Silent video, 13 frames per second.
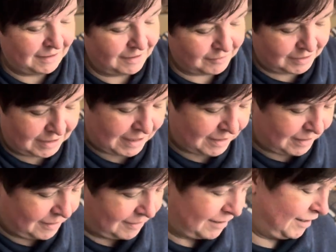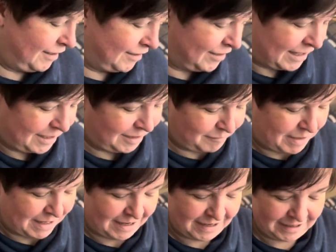You're telling
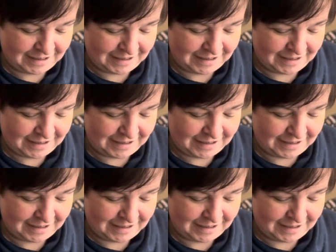me,